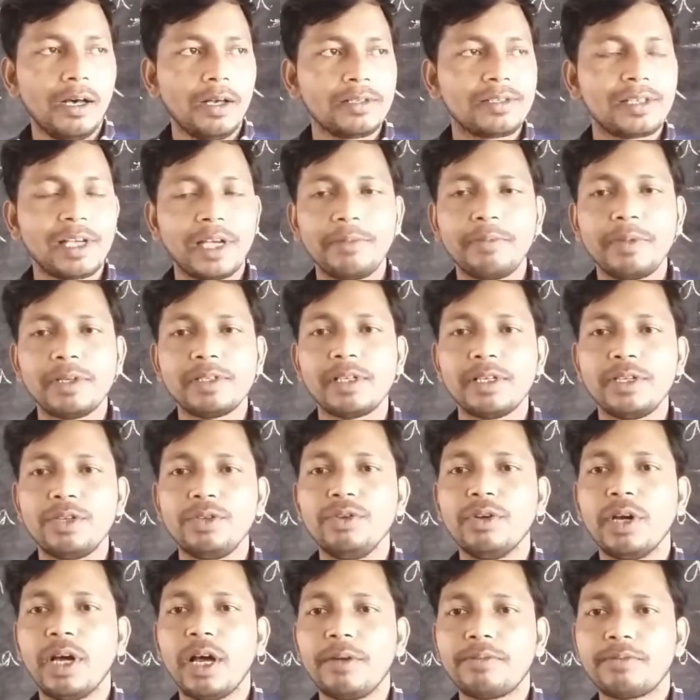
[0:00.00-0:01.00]
side by side
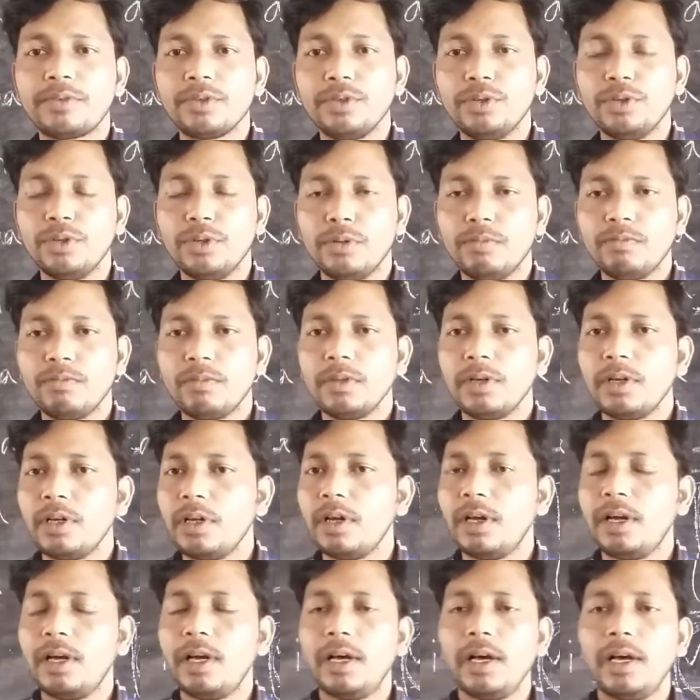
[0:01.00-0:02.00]
you have
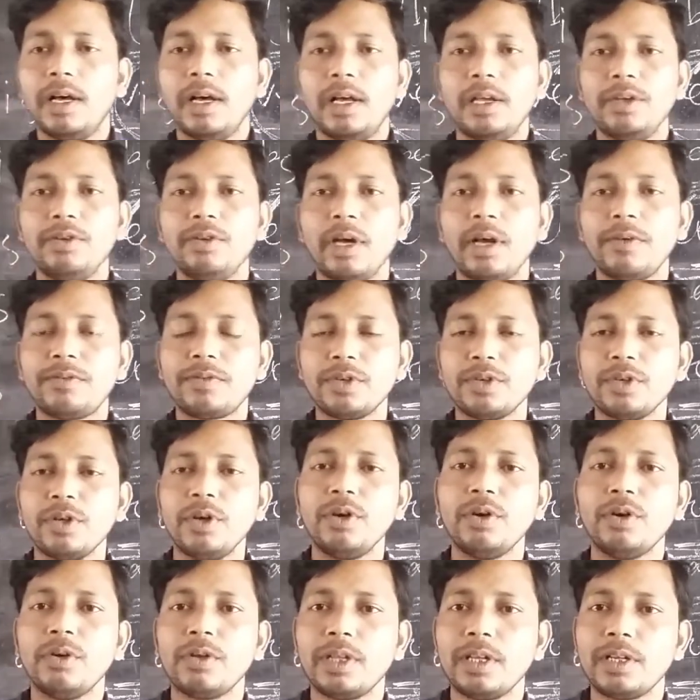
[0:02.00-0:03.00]
to
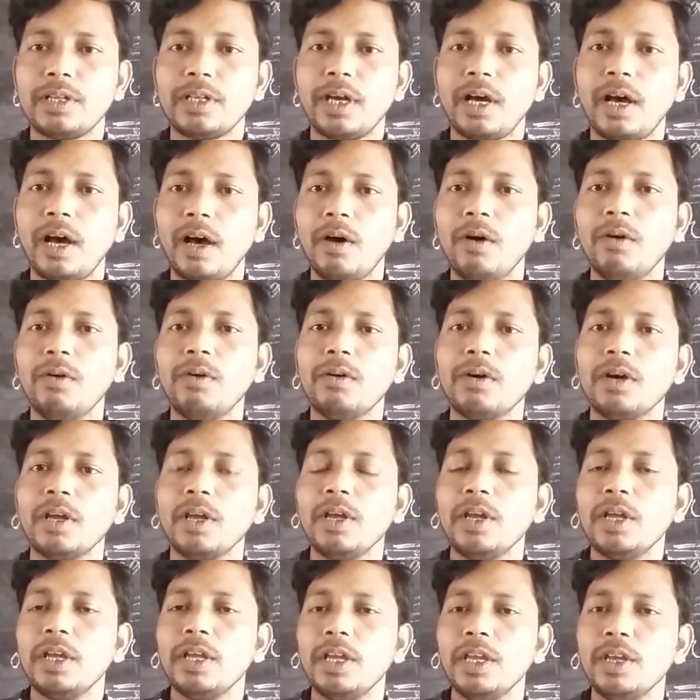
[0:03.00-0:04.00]
know that how
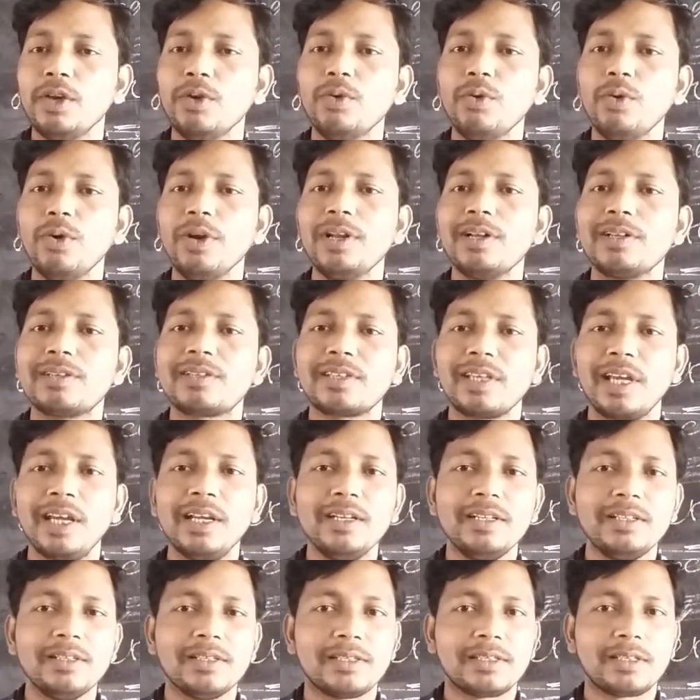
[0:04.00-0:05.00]
you will
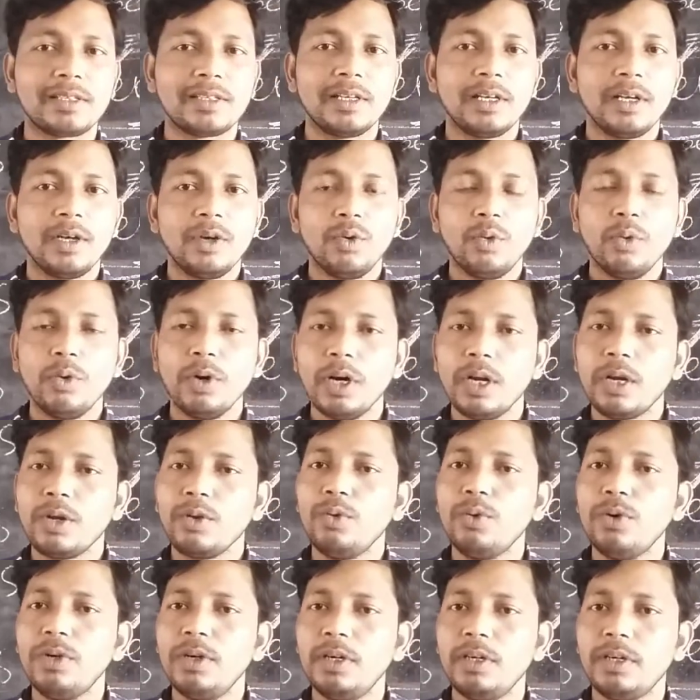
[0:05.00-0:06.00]
change
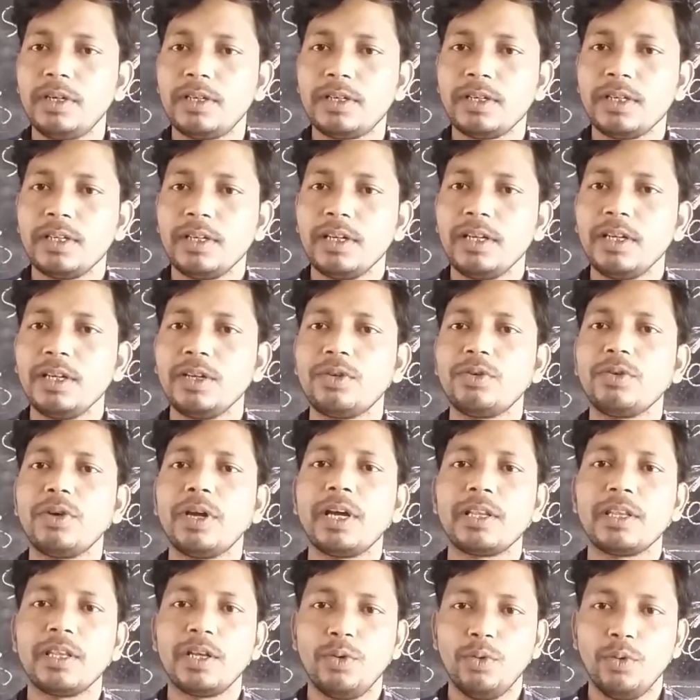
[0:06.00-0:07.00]
one word into
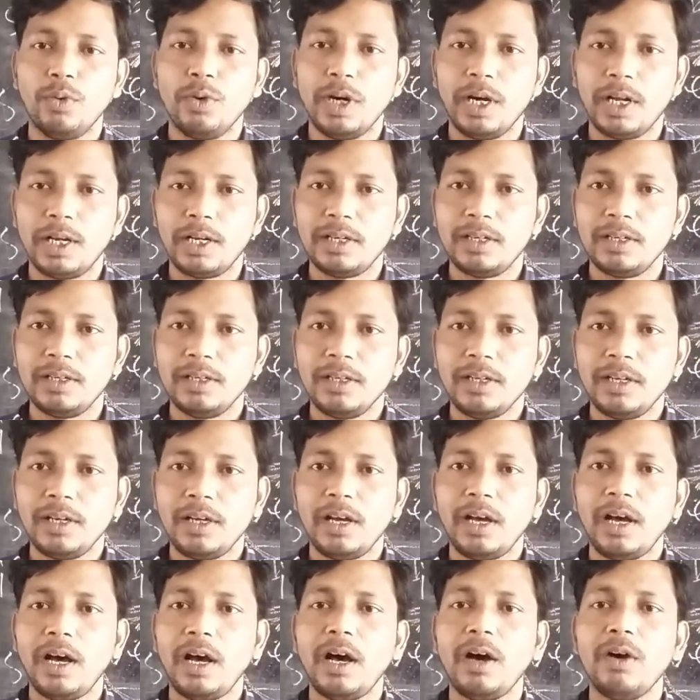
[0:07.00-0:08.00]
another one.
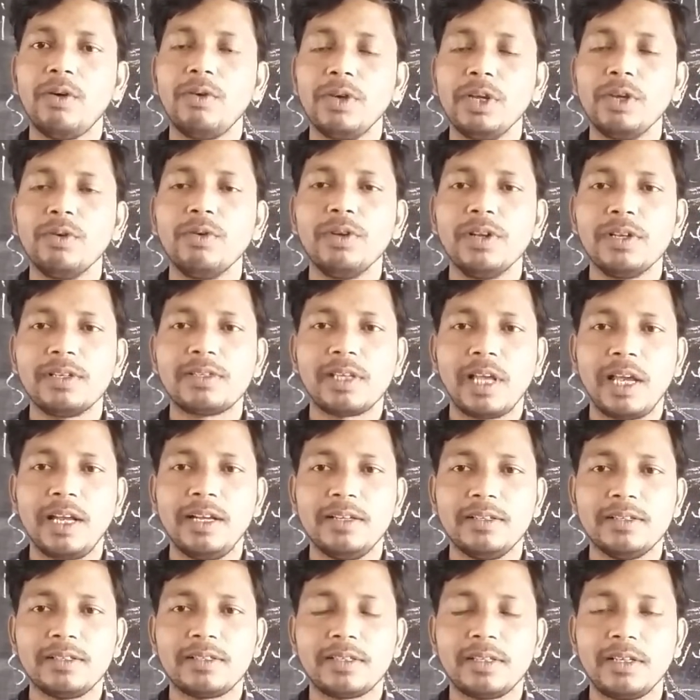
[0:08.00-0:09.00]
How you will
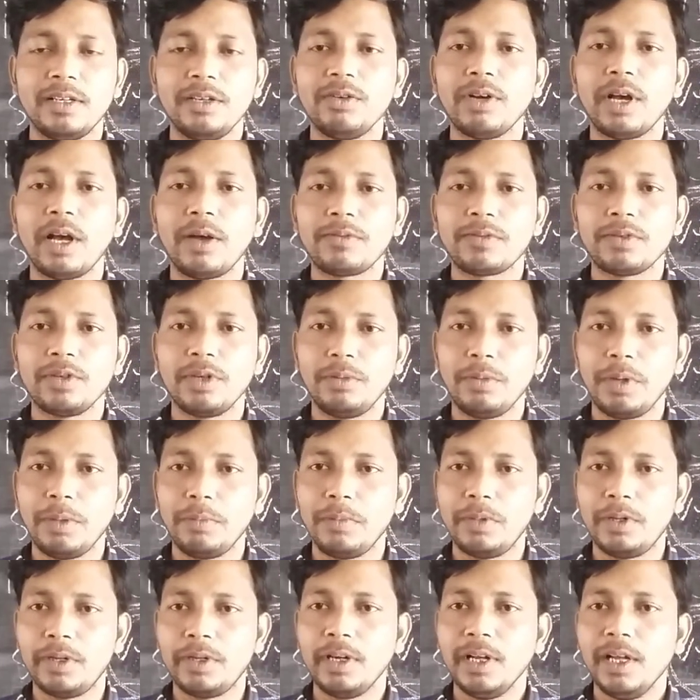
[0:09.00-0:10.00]
change. You have to
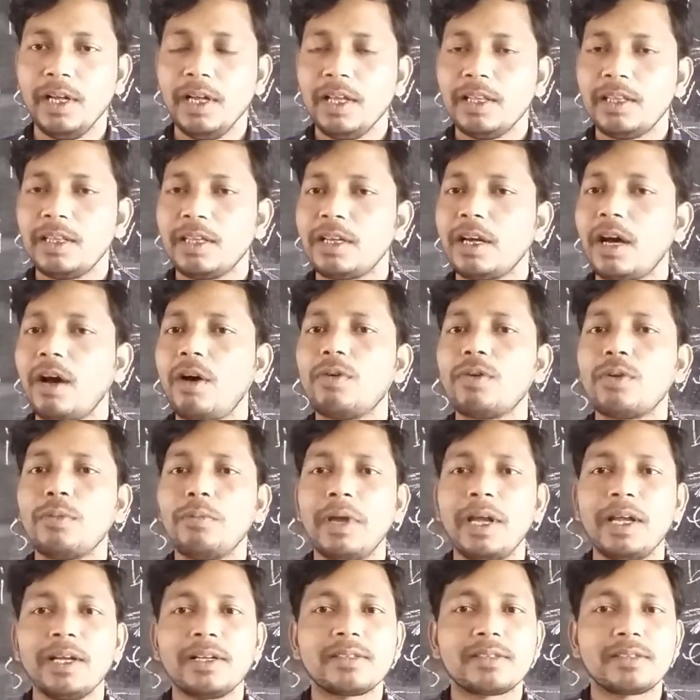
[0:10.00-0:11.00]
remember that how to
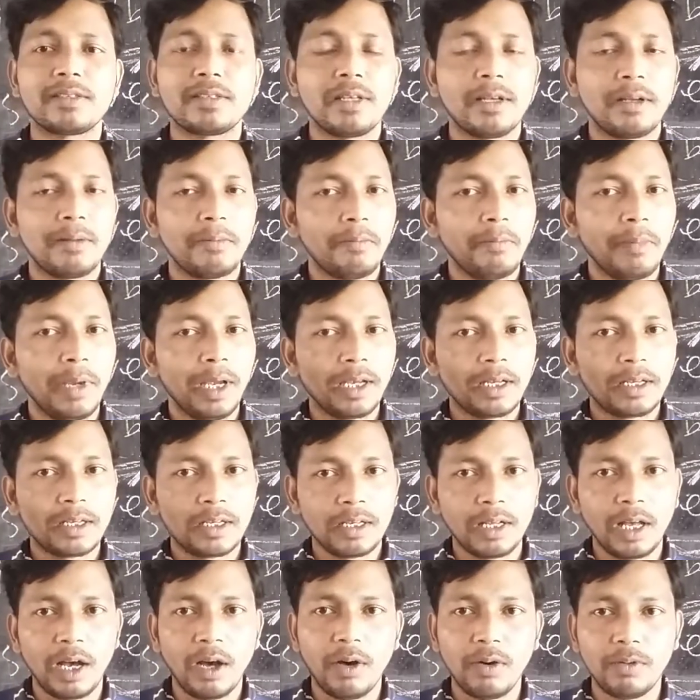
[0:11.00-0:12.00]
make
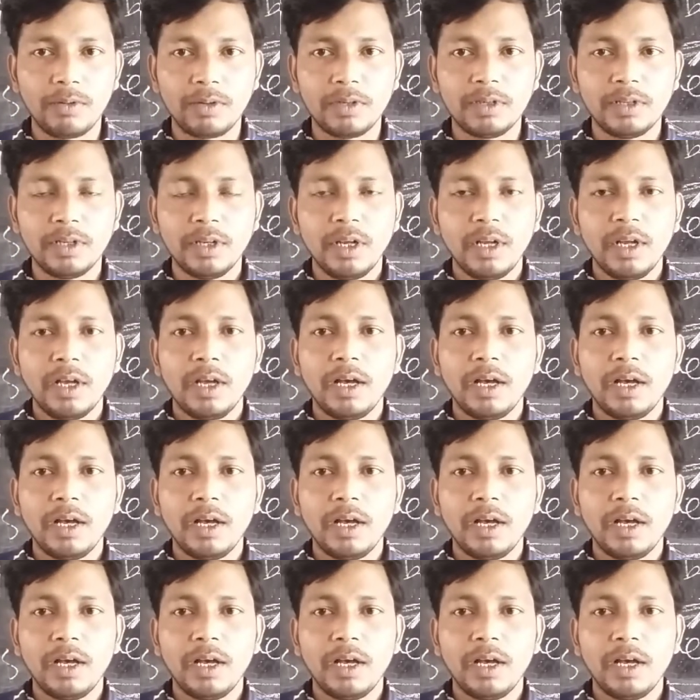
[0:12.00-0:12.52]
noun.